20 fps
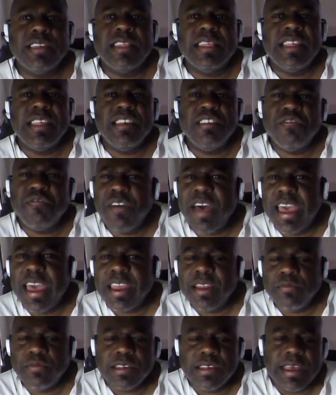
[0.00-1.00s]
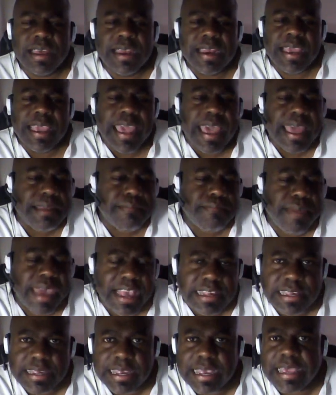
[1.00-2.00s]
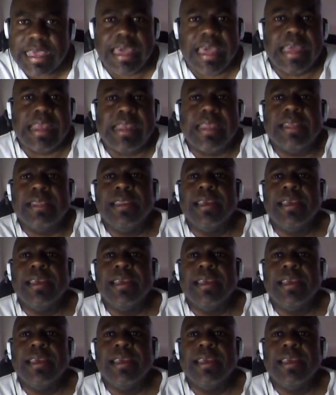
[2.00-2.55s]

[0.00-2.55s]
that this fight was going to get Mexican